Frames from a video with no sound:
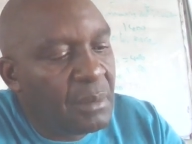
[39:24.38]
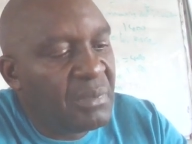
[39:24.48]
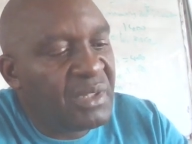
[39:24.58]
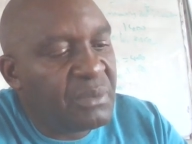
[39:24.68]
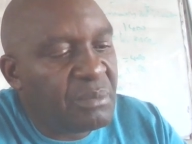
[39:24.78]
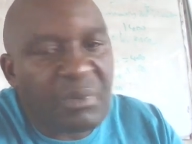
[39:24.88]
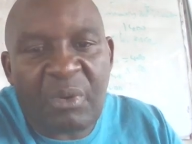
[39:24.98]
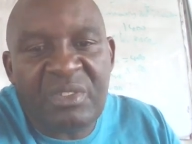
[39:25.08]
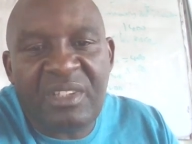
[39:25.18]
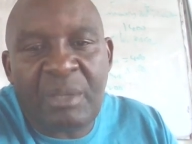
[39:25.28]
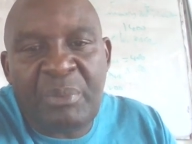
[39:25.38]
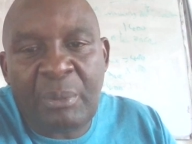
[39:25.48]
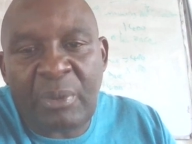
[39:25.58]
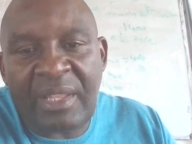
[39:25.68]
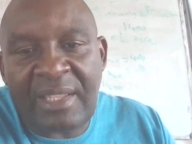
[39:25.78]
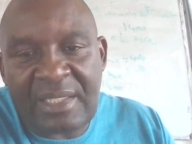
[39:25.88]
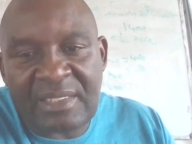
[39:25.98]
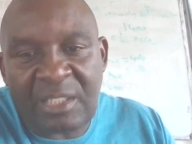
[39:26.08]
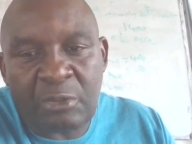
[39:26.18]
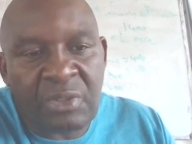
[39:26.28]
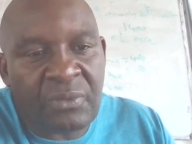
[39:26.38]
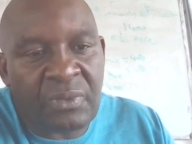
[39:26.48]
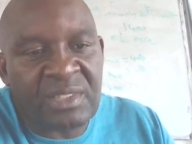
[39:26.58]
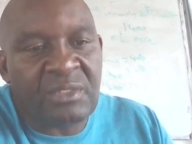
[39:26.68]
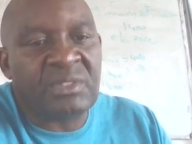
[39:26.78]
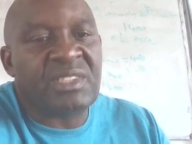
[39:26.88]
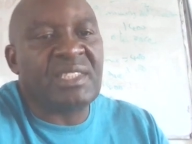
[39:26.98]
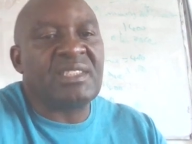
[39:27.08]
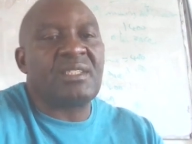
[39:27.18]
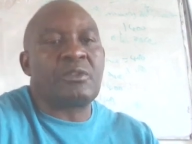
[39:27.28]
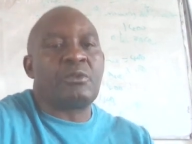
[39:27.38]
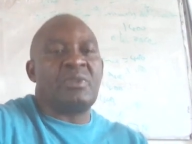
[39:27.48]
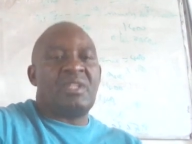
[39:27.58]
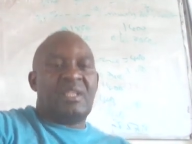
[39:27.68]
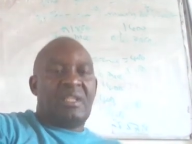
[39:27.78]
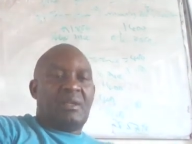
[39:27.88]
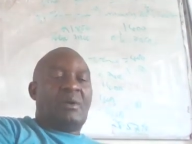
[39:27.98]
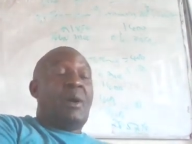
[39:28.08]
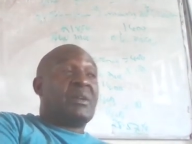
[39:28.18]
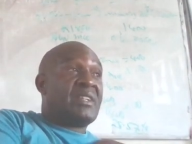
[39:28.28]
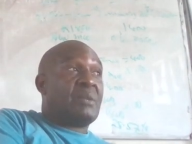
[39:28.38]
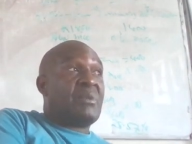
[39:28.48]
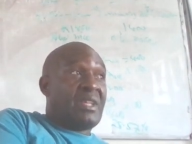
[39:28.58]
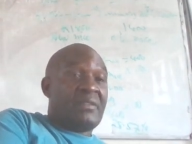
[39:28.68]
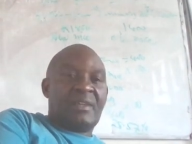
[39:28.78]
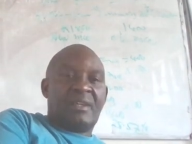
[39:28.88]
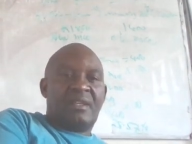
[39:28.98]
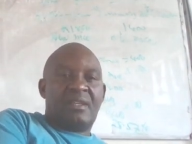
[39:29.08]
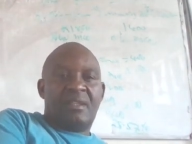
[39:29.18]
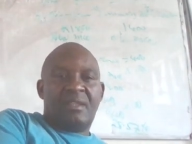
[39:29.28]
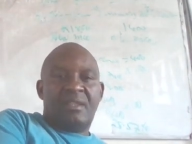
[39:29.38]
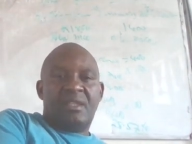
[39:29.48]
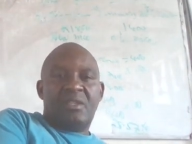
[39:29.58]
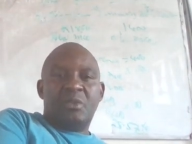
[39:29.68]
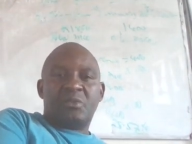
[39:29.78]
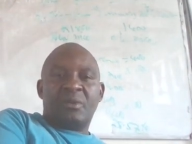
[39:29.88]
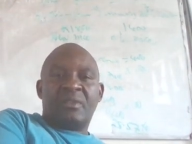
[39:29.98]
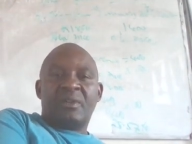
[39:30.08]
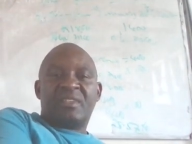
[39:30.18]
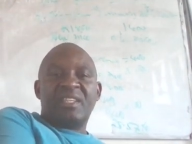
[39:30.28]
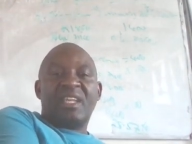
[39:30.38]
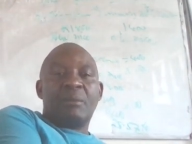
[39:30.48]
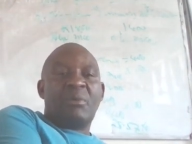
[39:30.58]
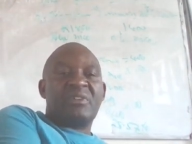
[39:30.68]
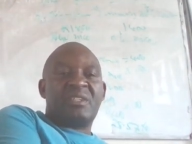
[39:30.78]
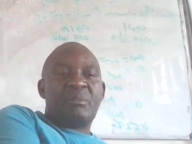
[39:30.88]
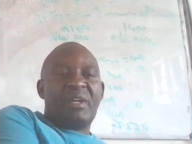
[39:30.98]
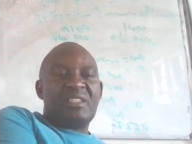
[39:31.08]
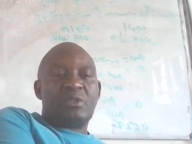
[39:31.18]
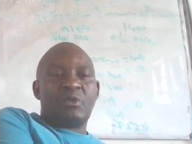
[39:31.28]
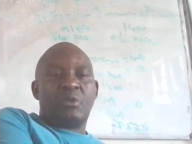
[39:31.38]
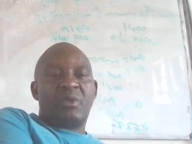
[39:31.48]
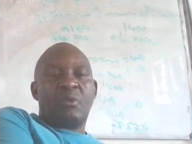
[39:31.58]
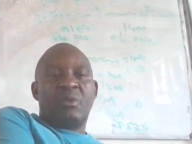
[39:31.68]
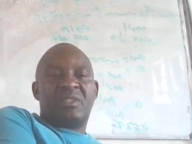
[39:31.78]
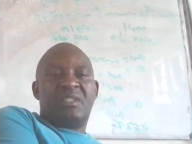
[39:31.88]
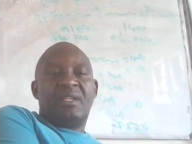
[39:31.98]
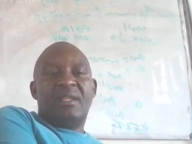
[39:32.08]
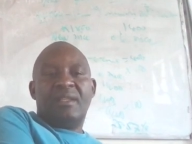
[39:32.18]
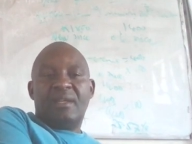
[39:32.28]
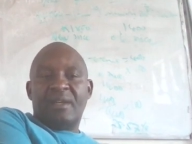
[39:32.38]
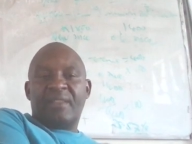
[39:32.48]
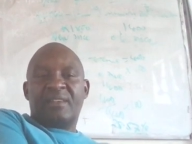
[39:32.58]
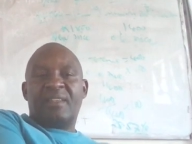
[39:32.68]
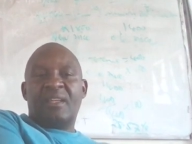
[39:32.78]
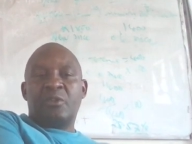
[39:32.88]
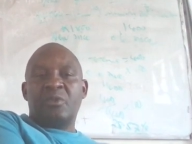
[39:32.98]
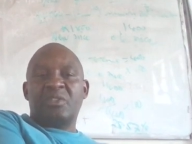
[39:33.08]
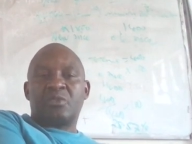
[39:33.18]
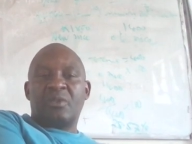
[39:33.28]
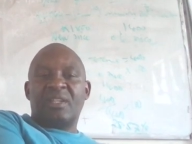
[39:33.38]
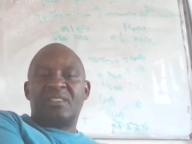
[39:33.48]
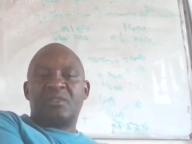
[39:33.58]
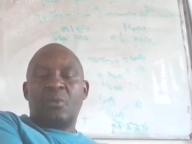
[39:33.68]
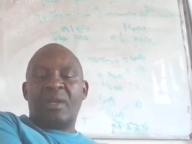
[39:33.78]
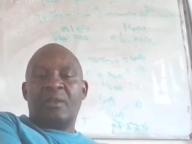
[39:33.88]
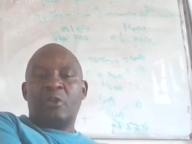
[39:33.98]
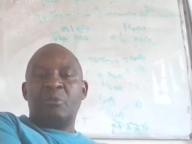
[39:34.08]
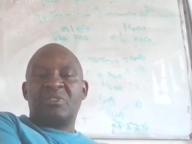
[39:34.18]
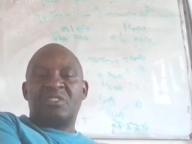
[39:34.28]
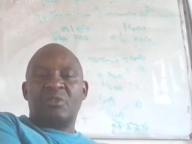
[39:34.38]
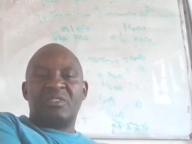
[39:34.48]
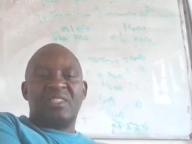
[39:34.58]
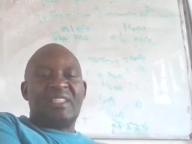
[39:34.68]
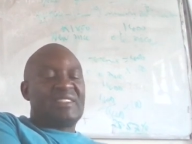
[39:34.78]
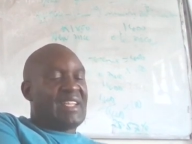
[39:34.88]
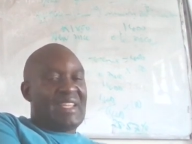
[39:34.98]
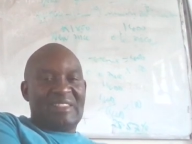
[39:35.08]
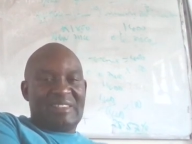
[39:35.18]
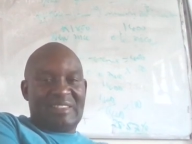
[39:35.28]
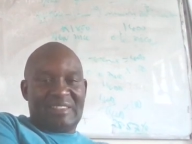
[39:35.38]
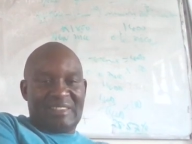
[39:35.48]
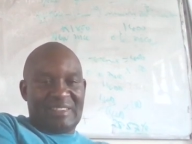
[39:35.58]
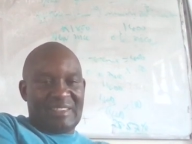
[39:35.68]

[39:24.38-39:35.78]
But ordinary people like us can also influence those things through our daily behavior, usually without thinking about it much or knowing what that they are doing. So that's why economics is not science.